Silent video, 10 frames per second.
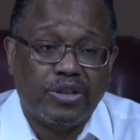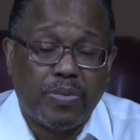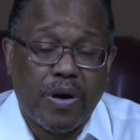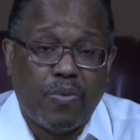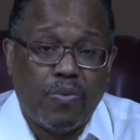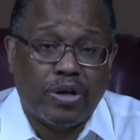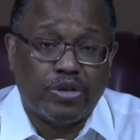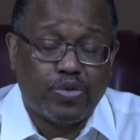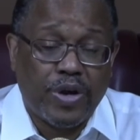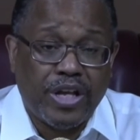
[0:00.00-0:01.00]
This is part
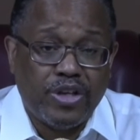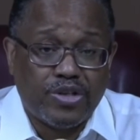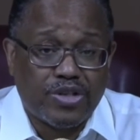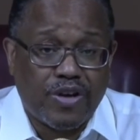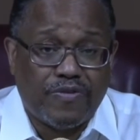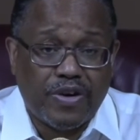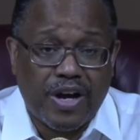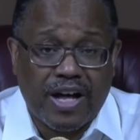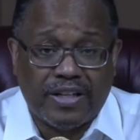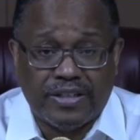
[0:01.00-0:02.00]
one. Train yourself for
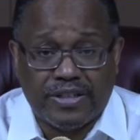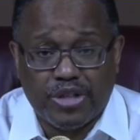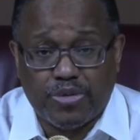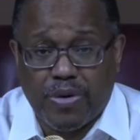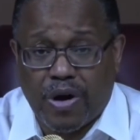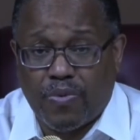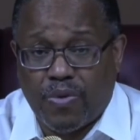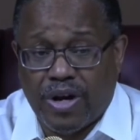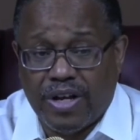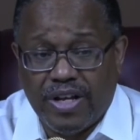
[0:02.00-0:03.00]
godliness. This is part
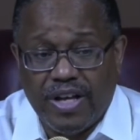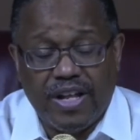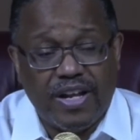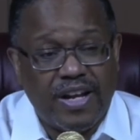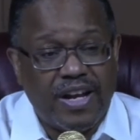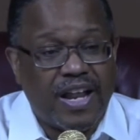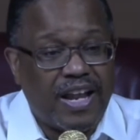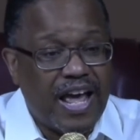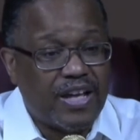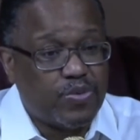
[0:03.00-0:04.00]
one. Okay.
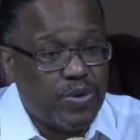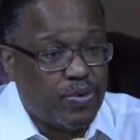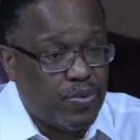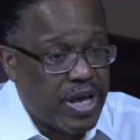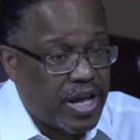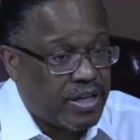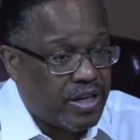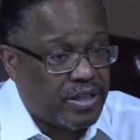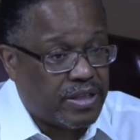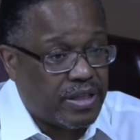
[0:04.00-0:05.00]
Now, last week we had
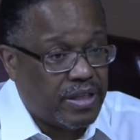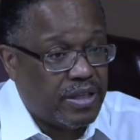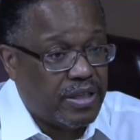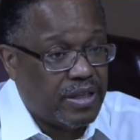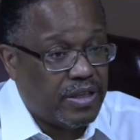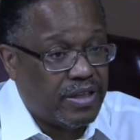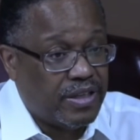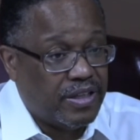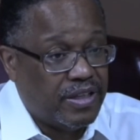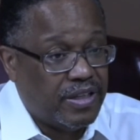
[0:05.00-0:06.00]
another. Train yourself for
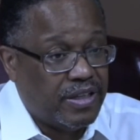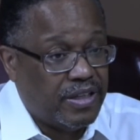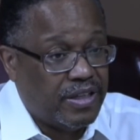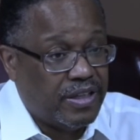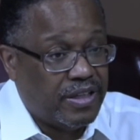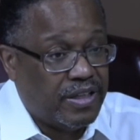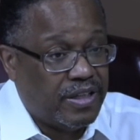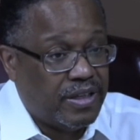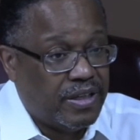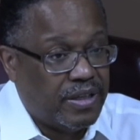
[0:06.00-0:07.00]
godliness was last week
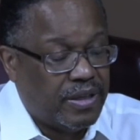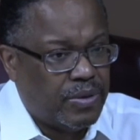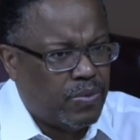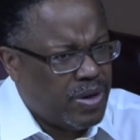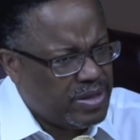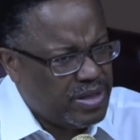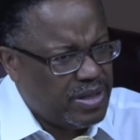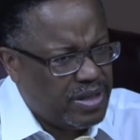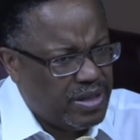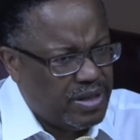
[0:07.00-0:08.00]
as well. Was
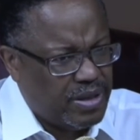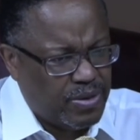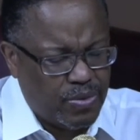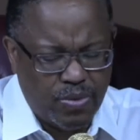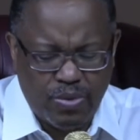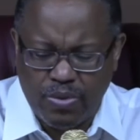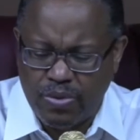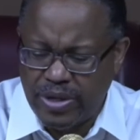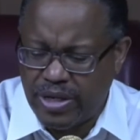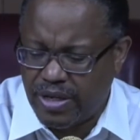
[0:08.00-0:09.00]
it? Yes, sir. This
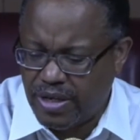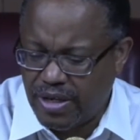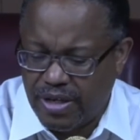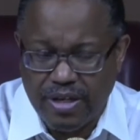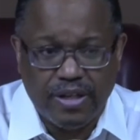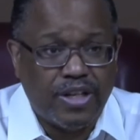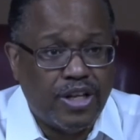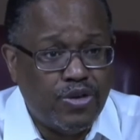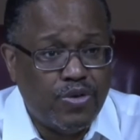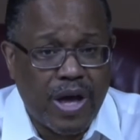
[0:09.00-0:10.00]
is part two.
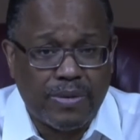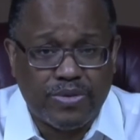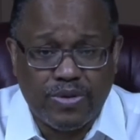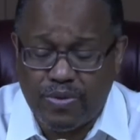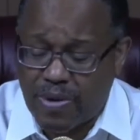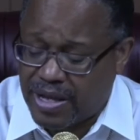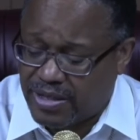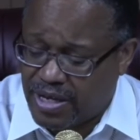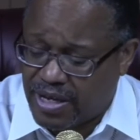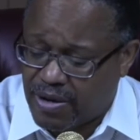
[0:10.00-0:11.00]
And you absolutely
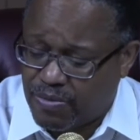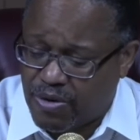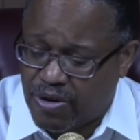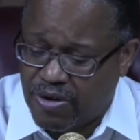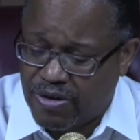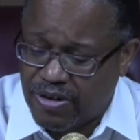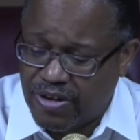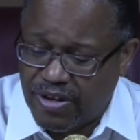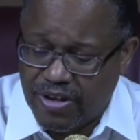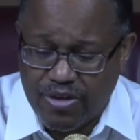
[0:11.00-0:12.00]
right, Dick. I'm wrong.
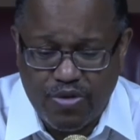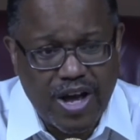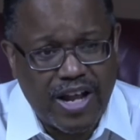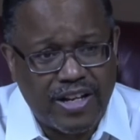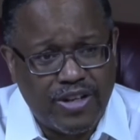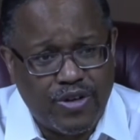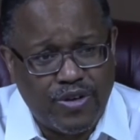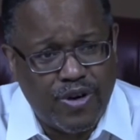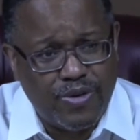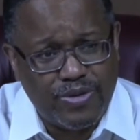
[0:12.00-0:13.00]
Okay. You got it in
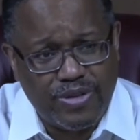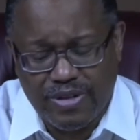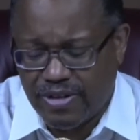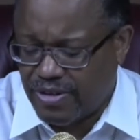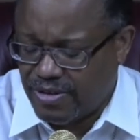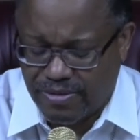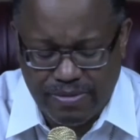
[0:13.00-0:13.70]
your notes. Yes, sir.